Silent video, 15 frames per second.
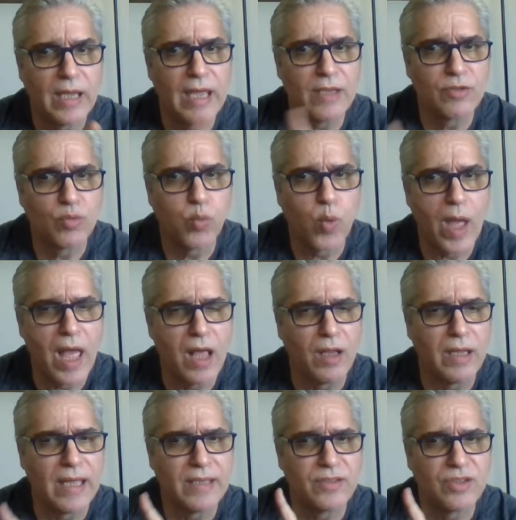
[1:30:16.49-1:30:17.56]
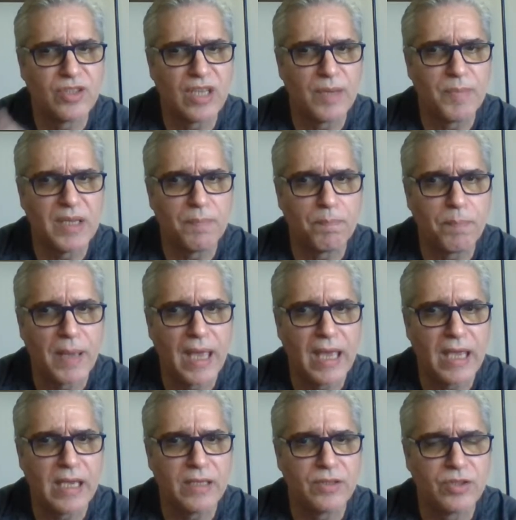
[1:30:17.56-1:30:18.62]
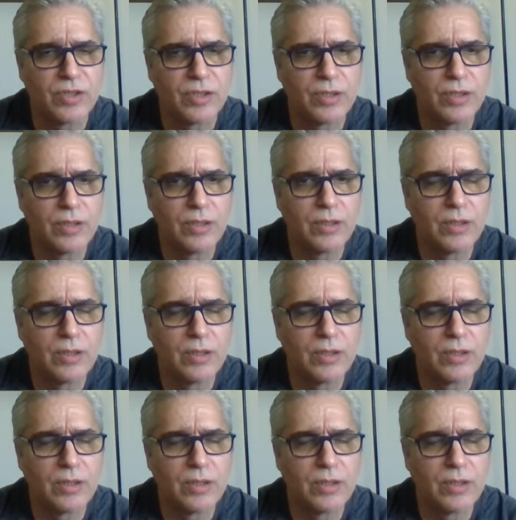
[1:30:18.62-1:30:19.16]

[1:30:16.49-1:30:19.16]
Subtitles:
as well as Jimmy Page